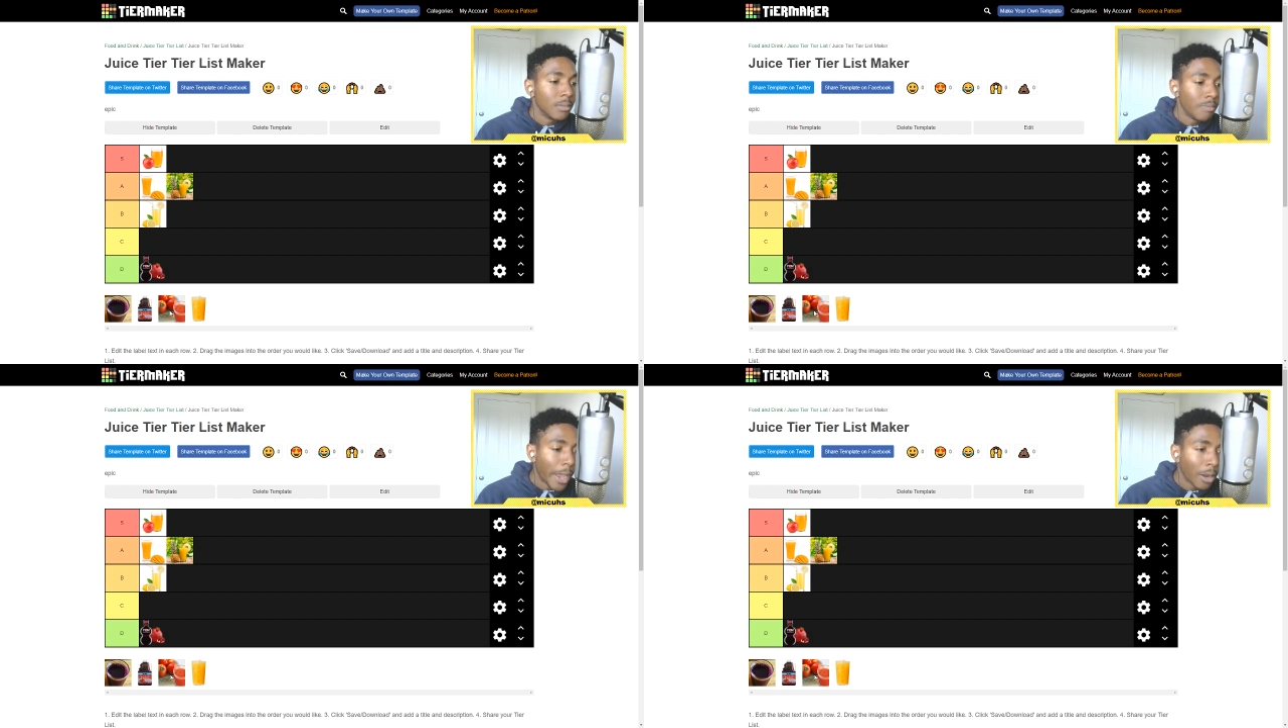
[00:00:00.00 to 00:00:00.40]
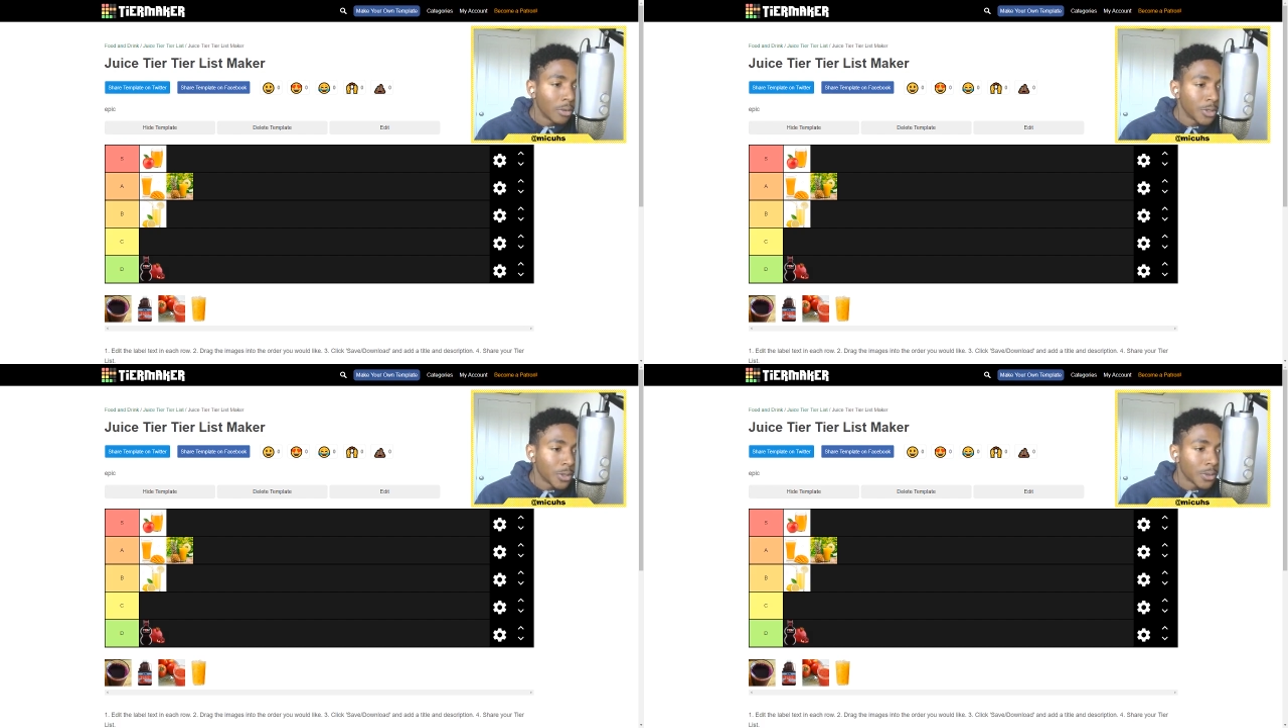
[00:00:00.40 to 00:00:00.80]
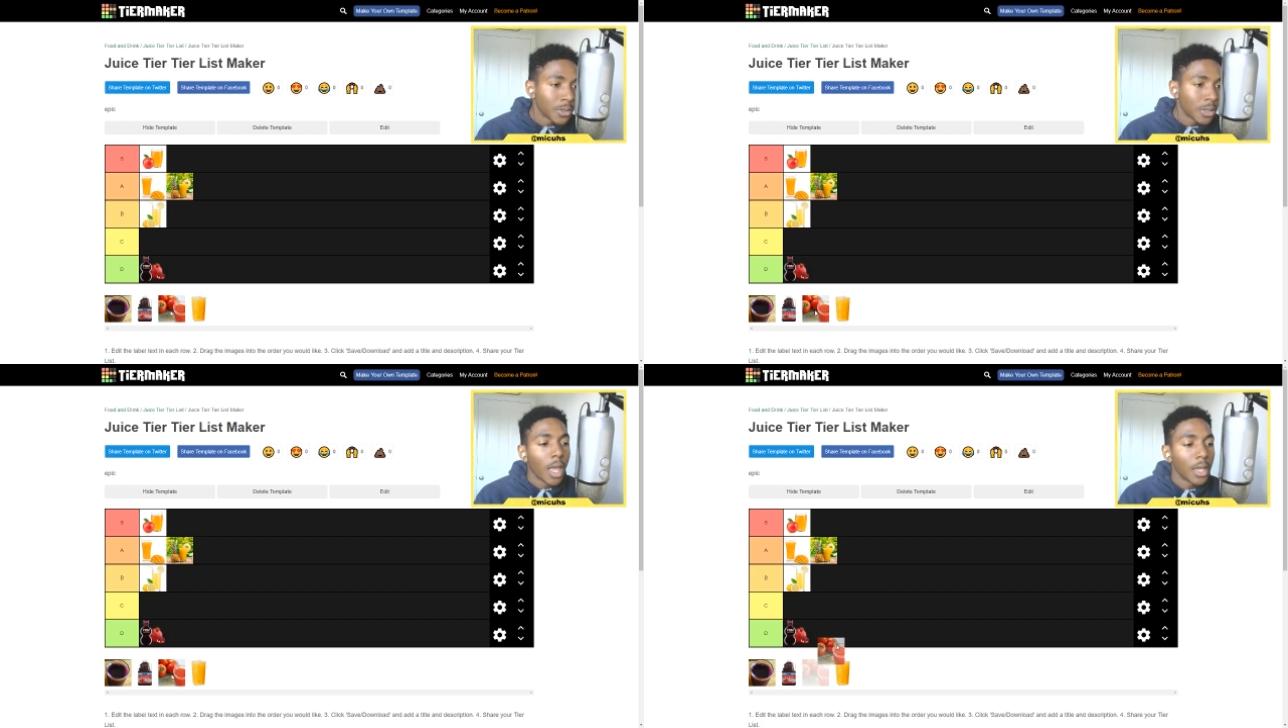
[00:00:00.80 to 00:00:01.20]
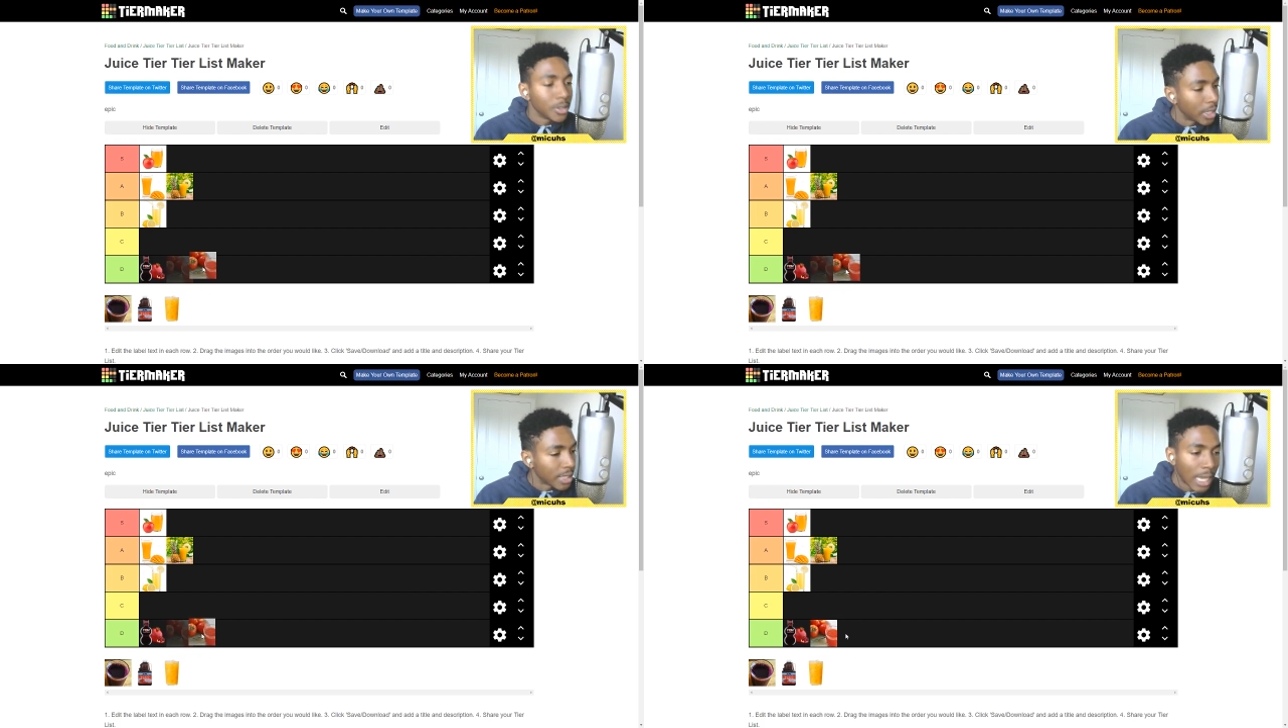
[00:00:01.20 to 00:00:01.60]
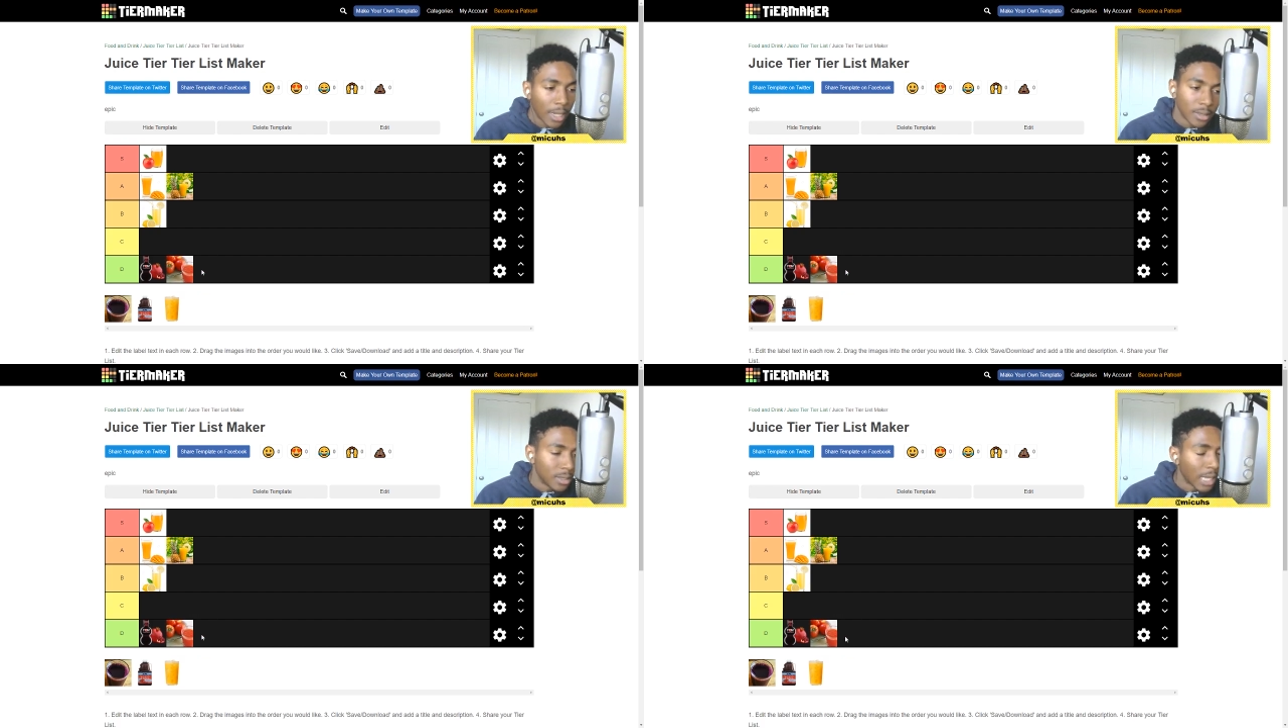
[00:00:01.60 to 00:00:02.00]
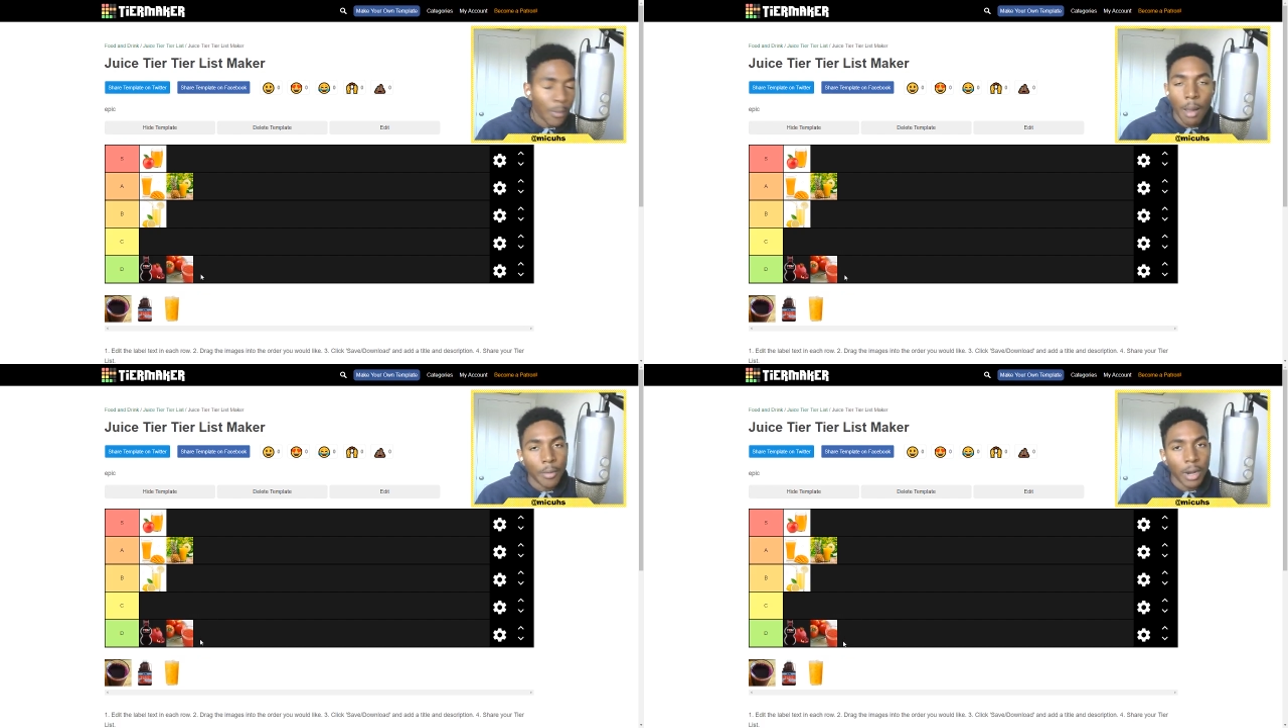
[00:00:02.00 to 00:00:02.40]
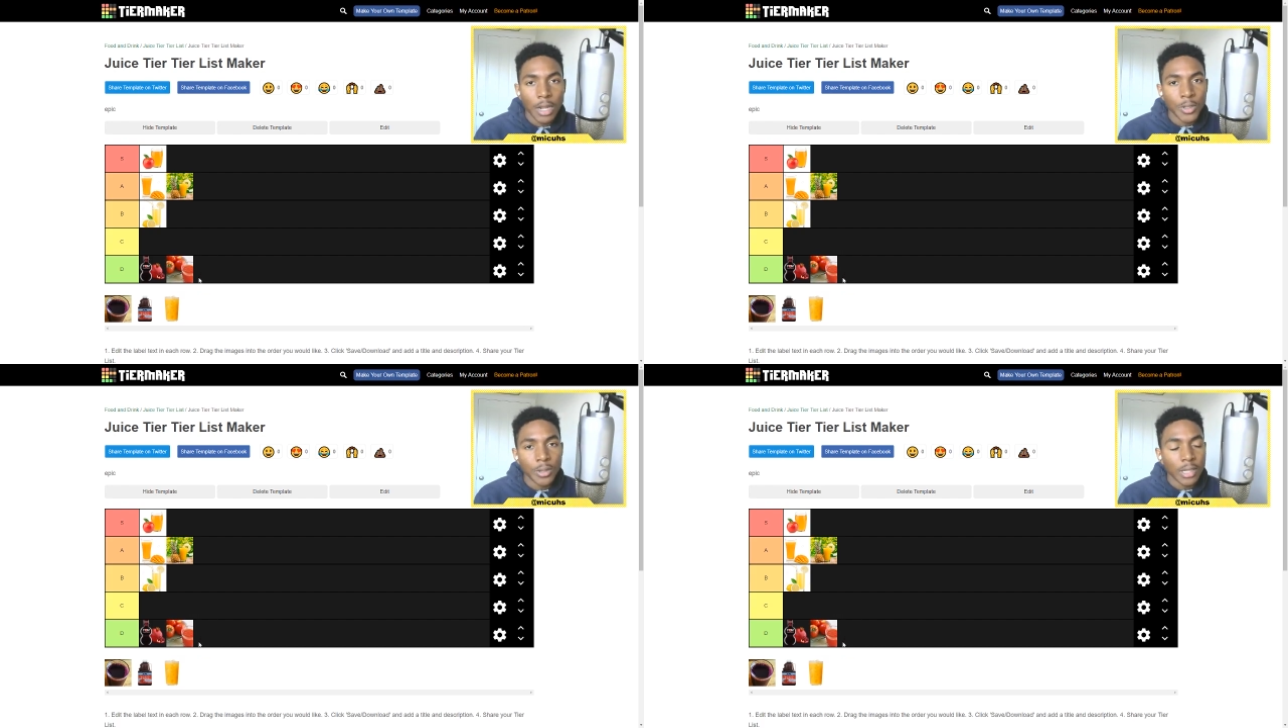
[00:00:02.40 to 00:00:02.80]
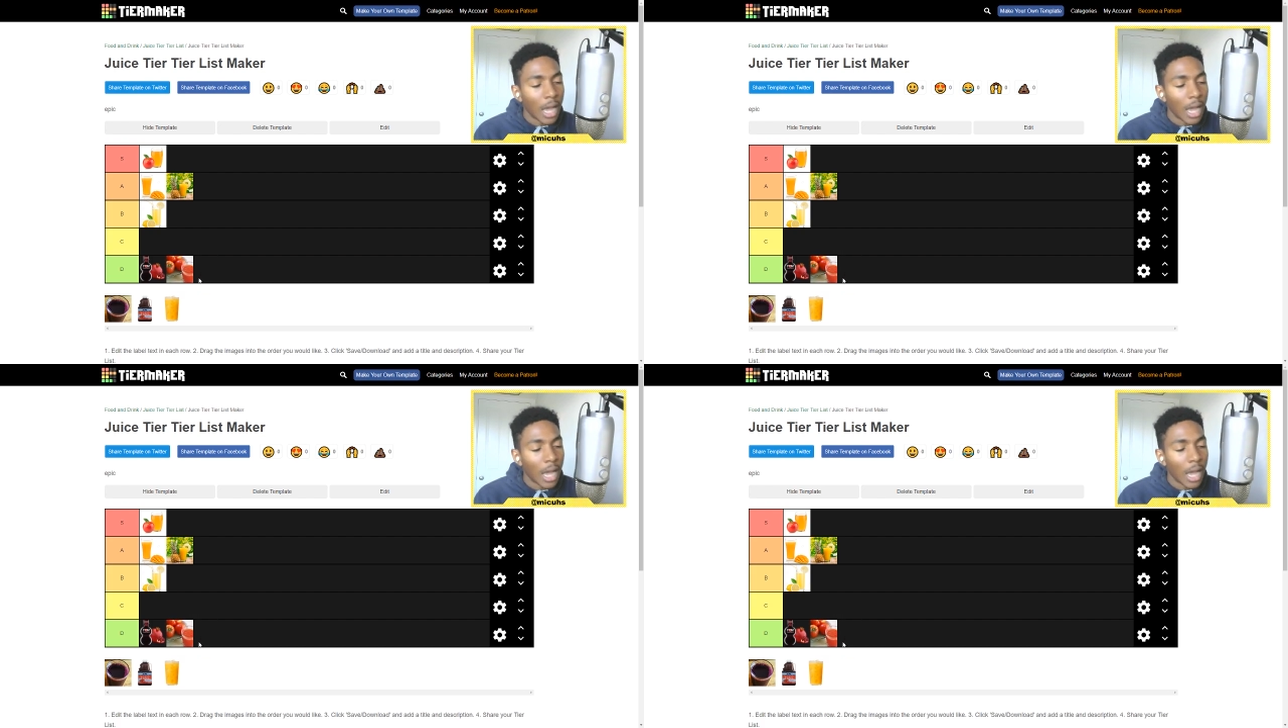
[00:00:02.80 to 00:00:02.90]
tomato juice is the same pomegranate juice.